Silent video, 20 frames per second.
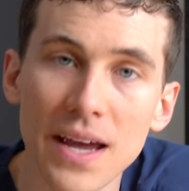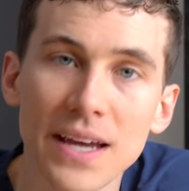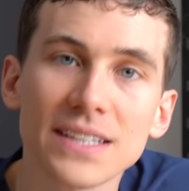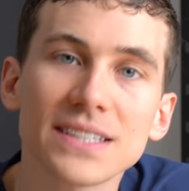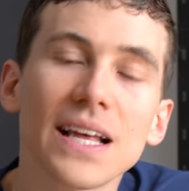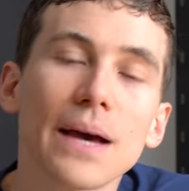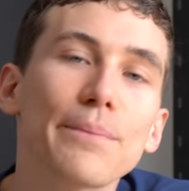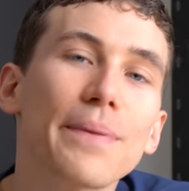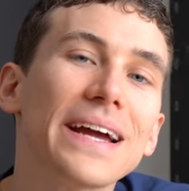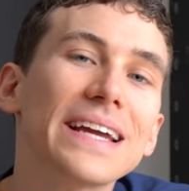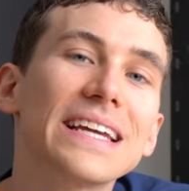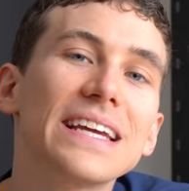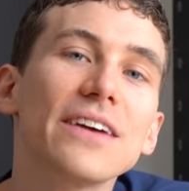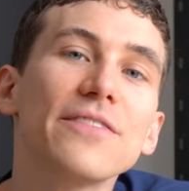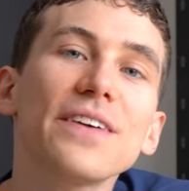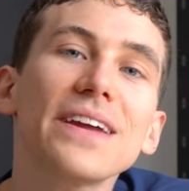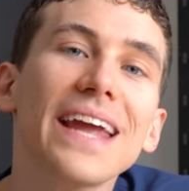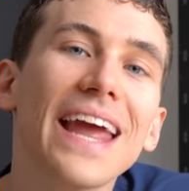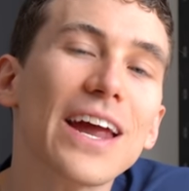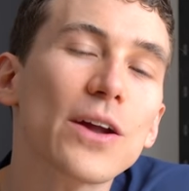is that by
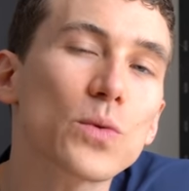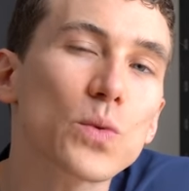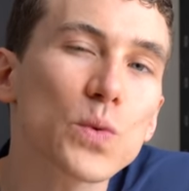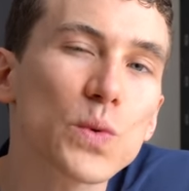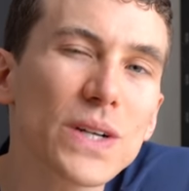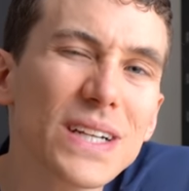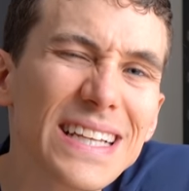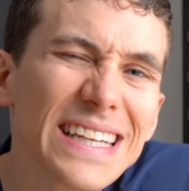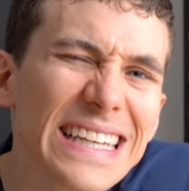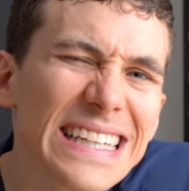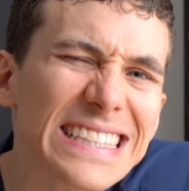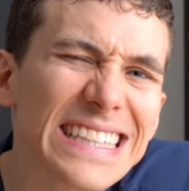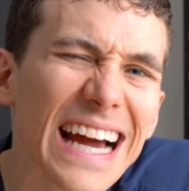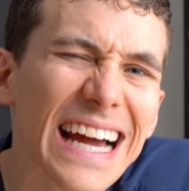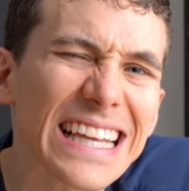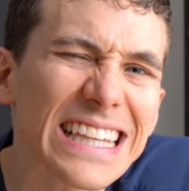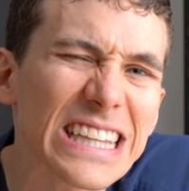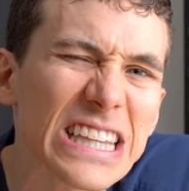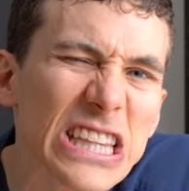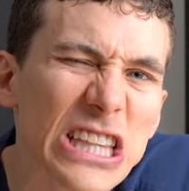giving a really
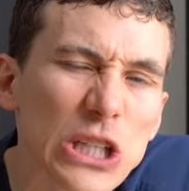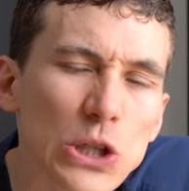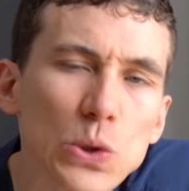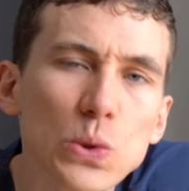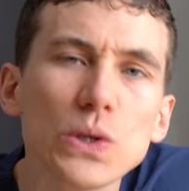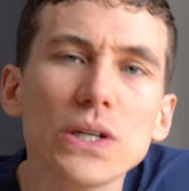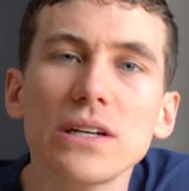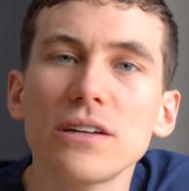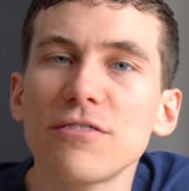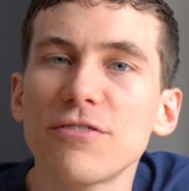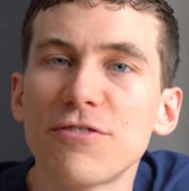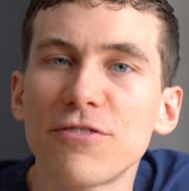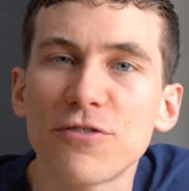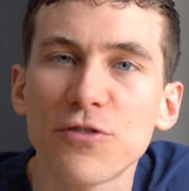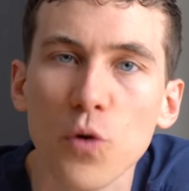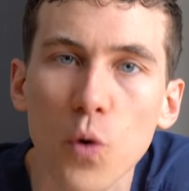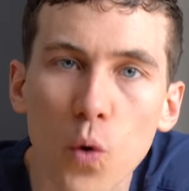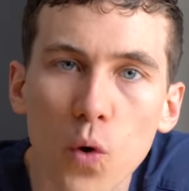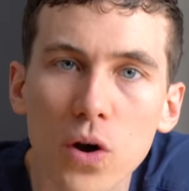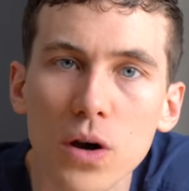diluted
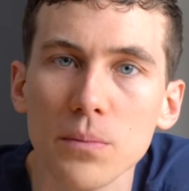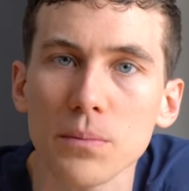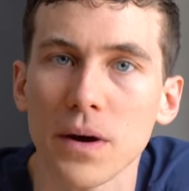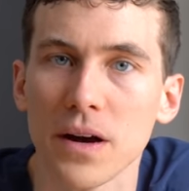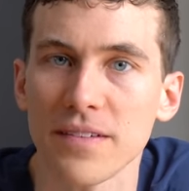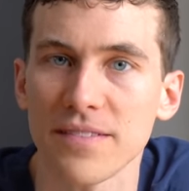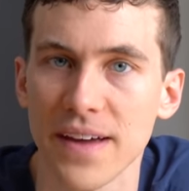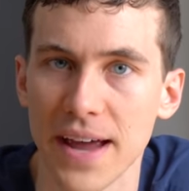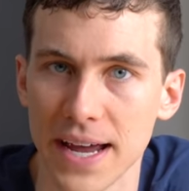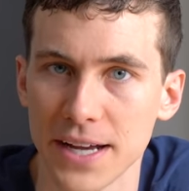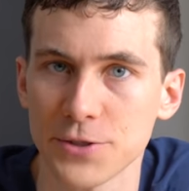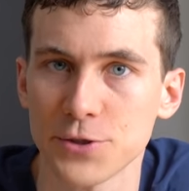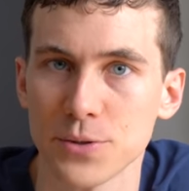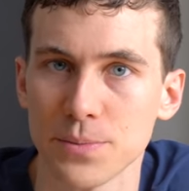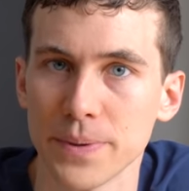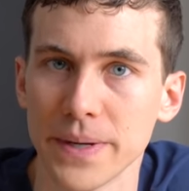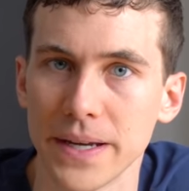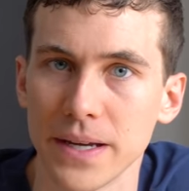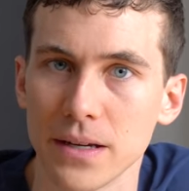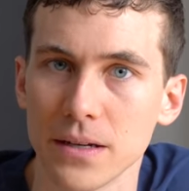form of
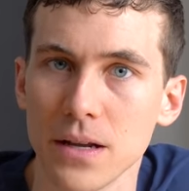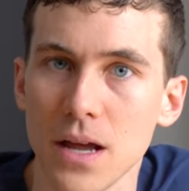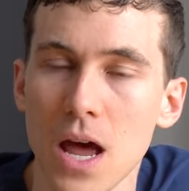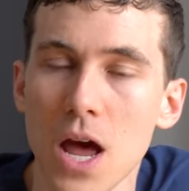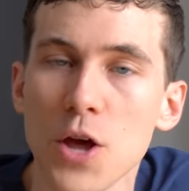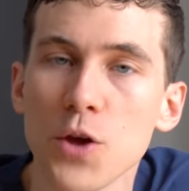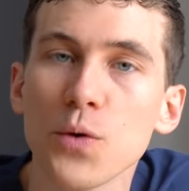atropine,